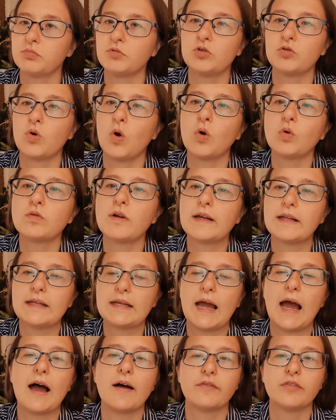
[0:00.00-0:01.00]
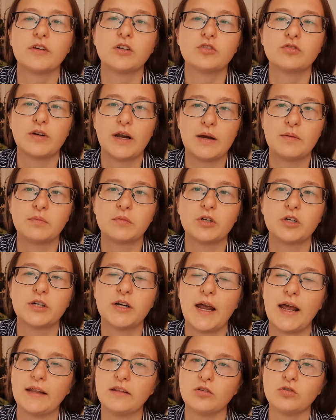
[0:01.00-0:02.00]
already have the grammar
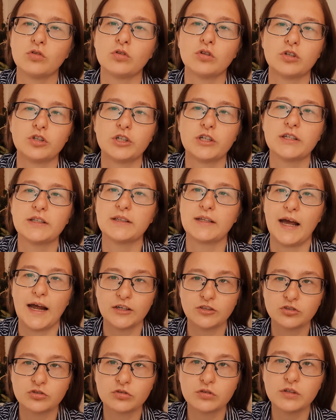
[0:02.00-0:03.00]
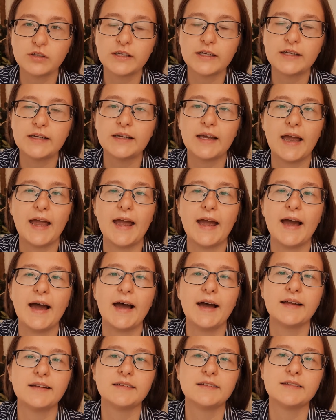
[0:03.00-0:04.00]
and you learn it naturally.
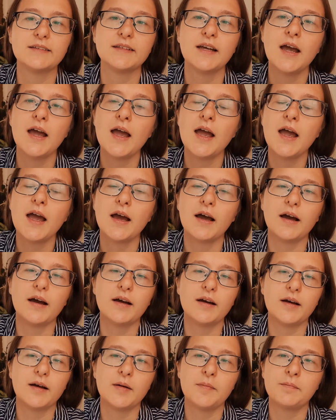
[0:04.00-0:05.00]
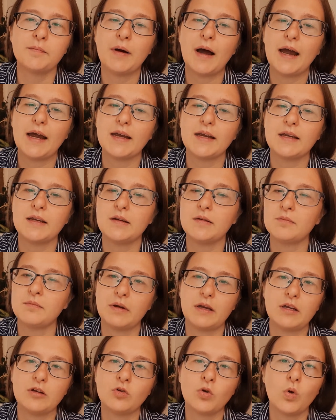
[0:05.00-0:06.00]
And my
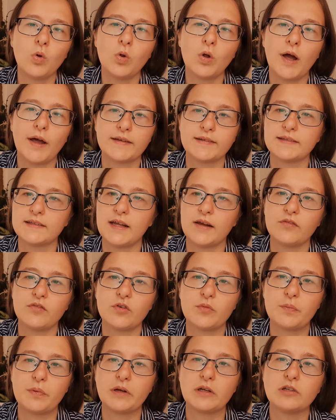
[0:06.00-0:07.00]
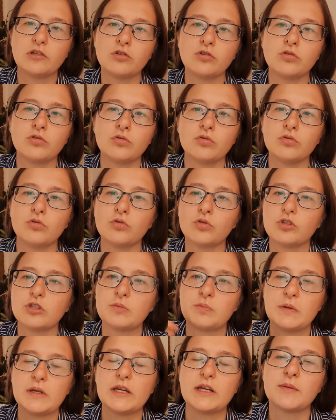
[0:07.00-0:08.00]
main goal has never been to
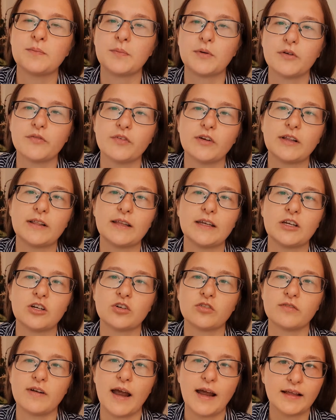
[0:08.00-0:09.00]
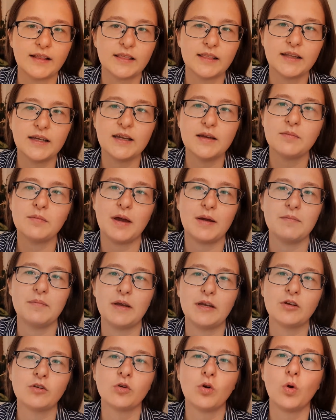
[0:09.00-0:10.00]
speak perfectly correctly. My
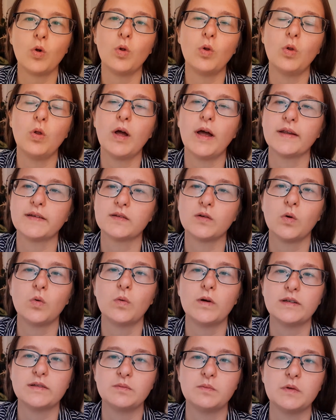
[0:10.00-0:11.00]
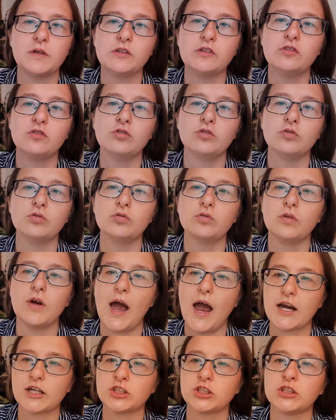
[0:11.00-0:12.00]
main goal has always been to
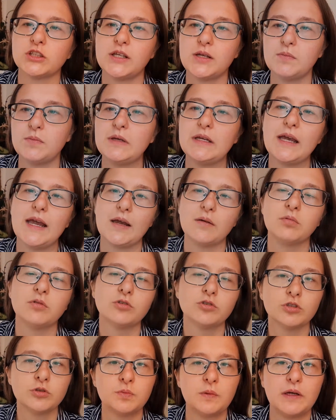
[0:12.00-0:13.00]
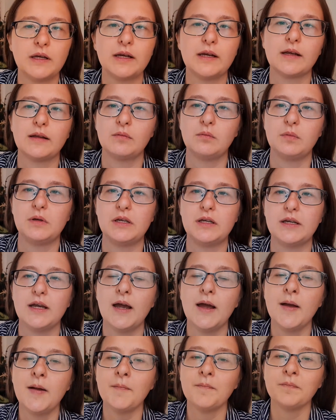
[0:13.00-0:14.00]
actually be able to speak and
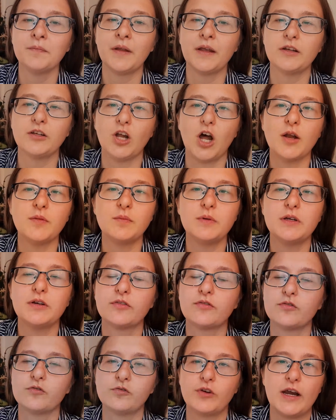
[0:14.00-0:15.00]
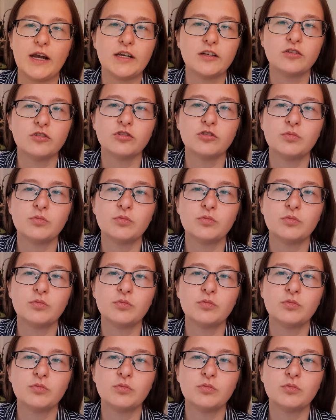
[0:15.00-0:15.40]
not be afraid to